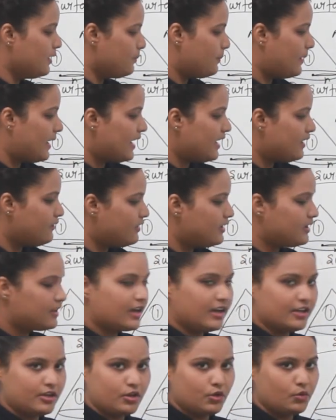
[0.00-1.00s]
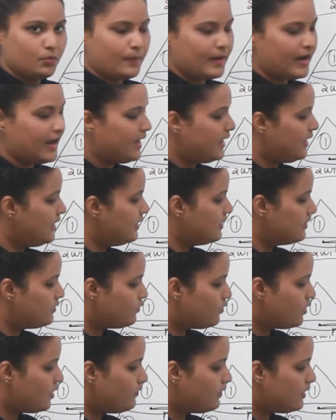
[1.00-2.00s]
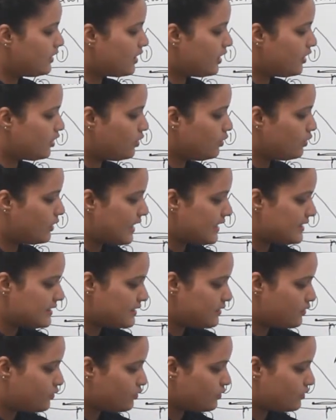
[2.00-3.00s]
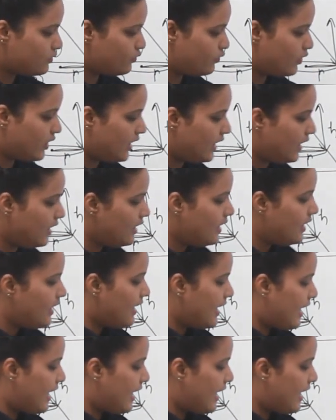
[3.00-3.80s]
Pi will cut to pi, 3 will cut to cancel to 3,